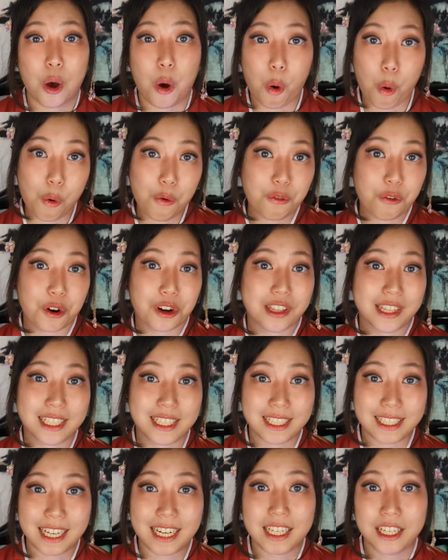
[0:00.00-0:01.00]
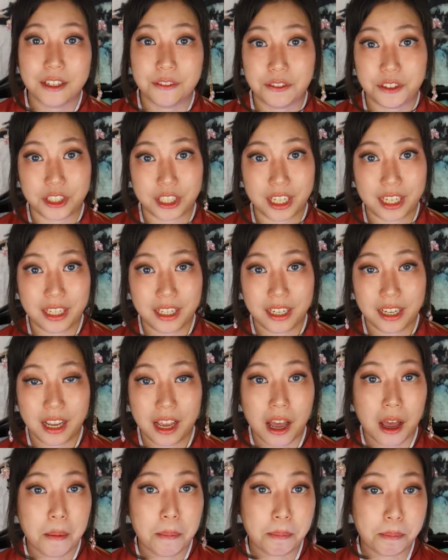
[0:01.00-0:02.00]
over the state of Zeng,
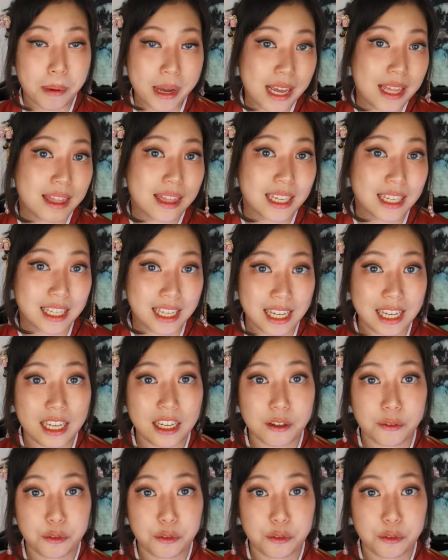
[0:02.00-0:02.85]
but the king